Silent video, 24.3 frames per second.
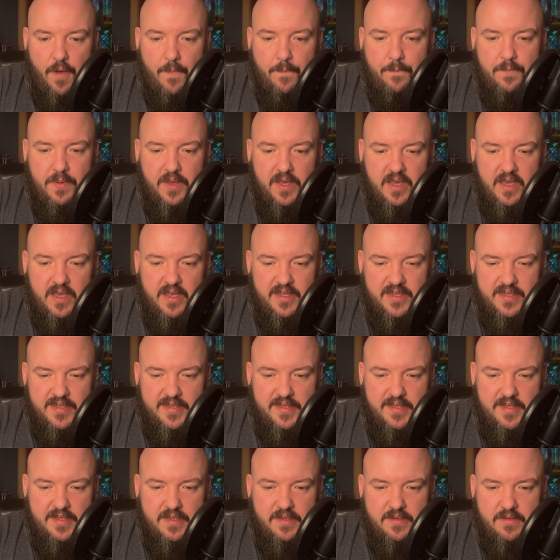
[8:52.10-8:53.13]

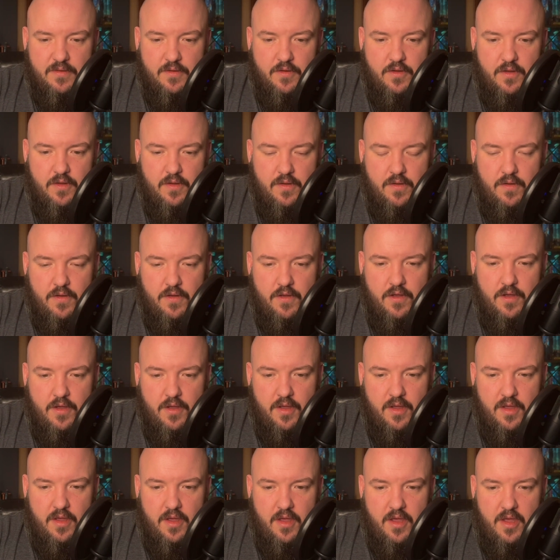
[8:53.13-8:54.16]
Because,
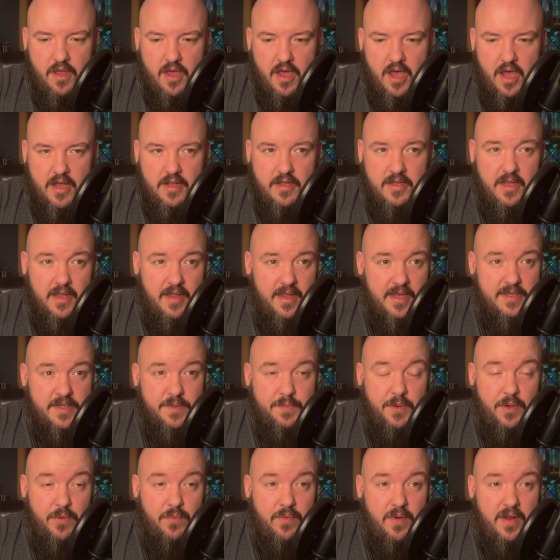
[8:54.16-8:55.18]
and let's
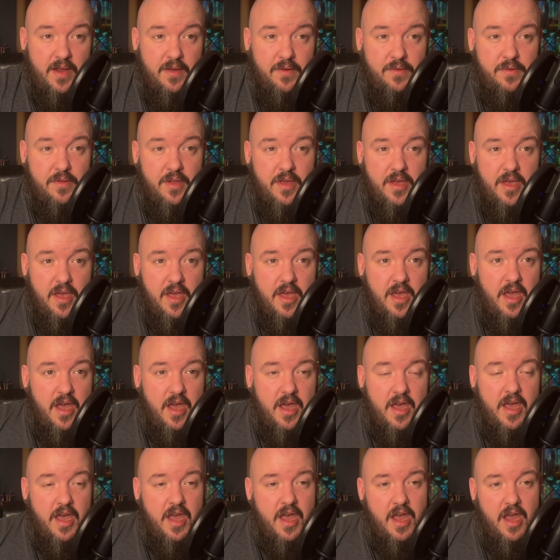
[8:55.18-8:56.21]
be real,
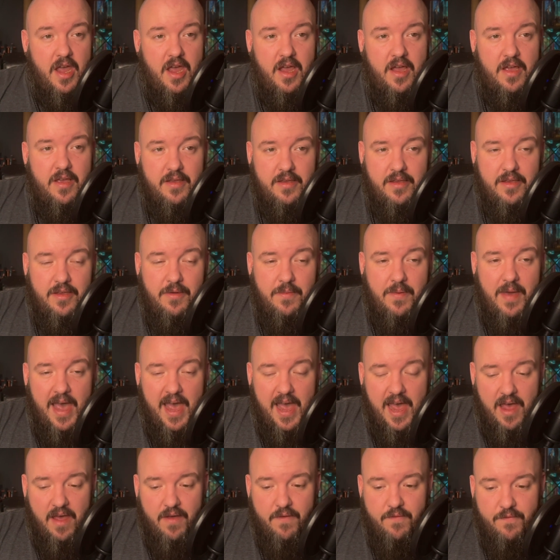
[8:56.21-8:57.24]
you
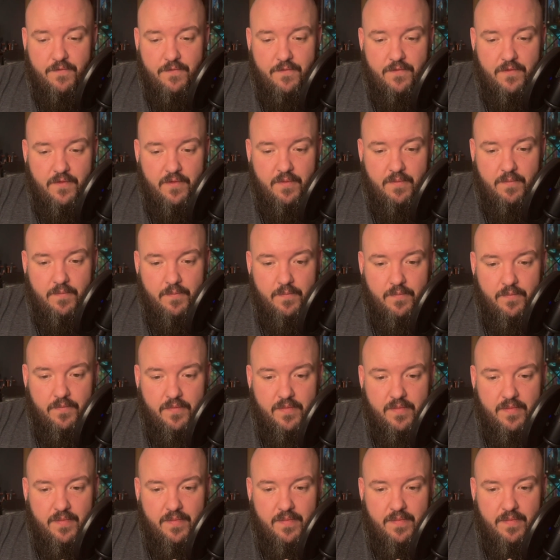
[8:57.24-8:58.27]
have
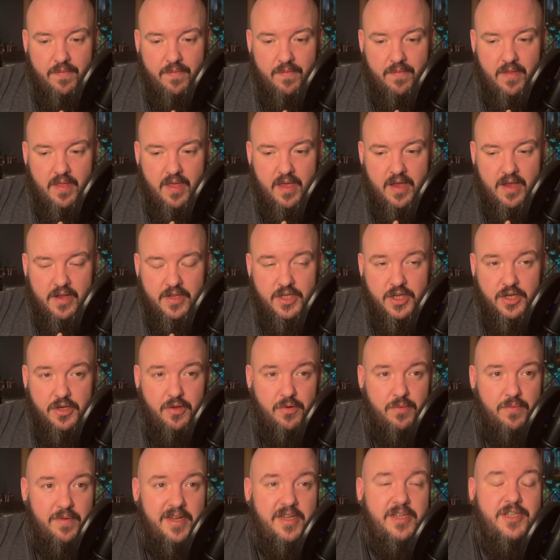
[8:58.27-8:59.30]
to
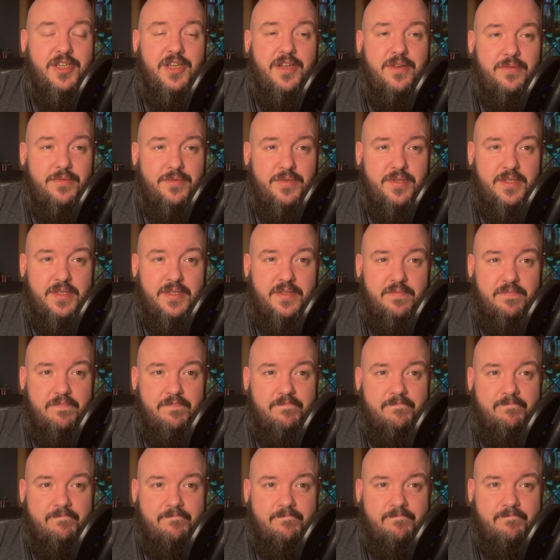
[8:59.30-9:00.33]
do reshoots.
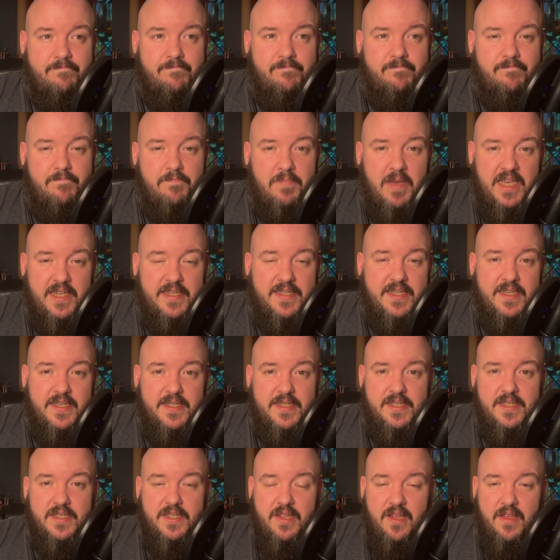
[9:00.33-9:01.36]

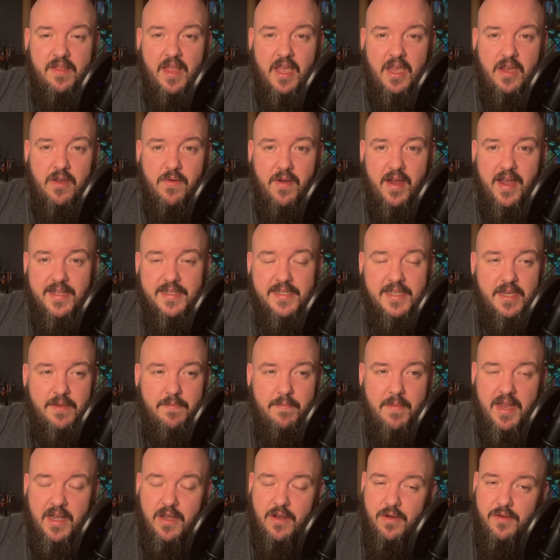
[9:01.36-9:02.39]
Pieces that they created
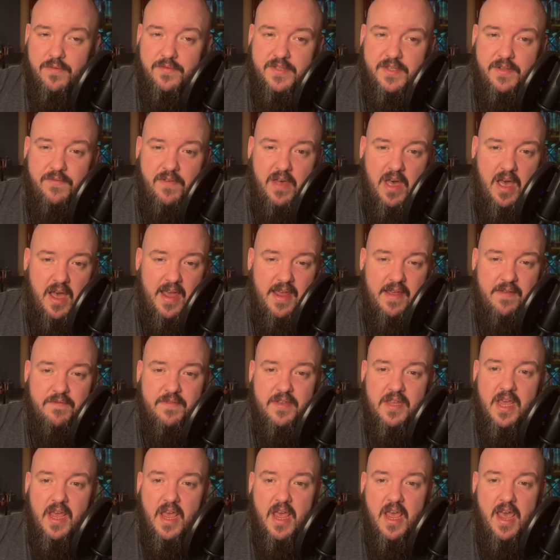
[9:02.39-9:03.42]
may not have
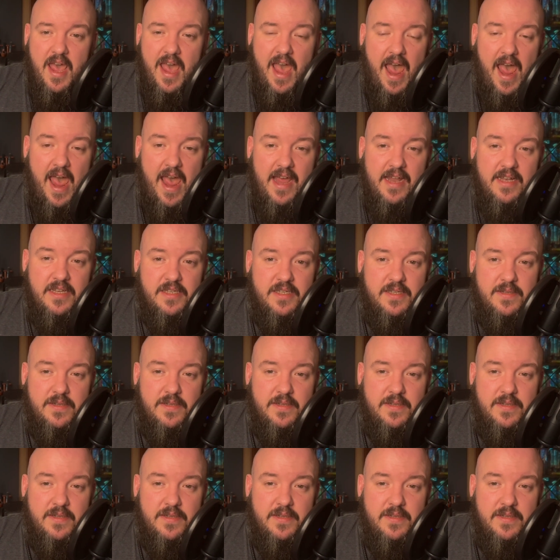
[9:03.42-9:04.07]
survived, and